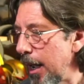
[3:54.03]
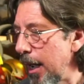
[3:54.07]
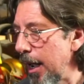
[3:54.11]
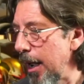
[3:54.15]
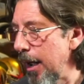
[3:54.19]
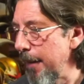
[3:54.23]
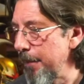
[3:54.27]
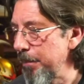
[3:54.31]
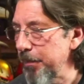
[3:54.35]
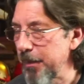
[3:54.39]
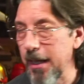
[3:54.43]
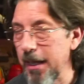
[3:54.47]

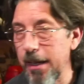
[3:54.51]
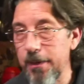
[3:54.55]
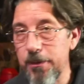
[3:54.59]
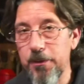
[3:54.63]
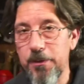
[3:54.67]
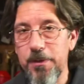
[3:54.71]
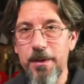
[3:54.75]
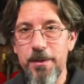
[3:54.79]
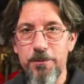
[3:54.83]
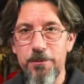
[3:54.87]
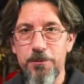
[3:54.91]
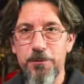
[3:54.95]
The
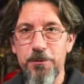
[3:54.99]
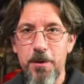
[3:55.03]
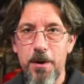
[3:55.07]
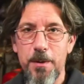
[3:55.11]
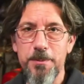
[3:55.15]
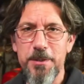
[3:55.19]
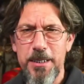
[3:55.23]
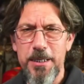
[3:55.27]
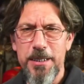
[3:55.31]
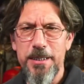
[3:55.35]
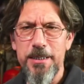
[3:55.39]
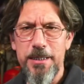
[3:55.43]
other thing
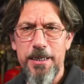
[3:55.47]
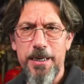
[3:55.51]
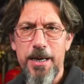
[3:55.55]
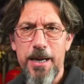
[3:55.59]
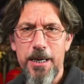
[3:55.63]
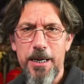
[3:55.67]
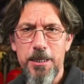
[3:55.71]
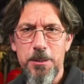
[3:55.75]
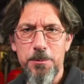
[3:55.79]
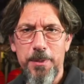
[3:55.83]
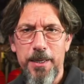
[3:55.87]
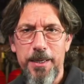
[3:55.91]
from TNT
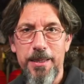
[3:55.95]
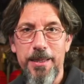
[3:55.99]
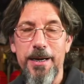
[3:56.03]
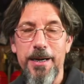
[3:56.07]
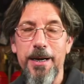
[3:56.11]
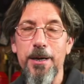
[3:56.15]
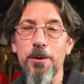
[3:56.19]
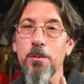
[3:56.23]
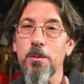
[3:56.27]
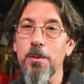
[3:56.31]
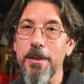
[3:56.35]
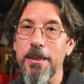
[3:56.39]
Cosplay
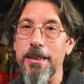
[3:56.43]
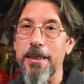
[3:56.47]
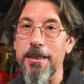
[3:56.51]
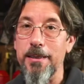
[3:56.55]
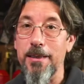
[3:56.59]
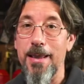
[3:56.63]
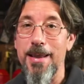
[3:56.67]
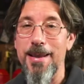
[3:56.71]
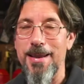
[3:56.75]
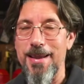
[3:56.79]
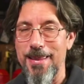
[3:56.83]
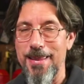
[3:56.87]
that I really
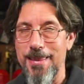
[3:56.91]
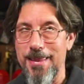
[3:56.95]
like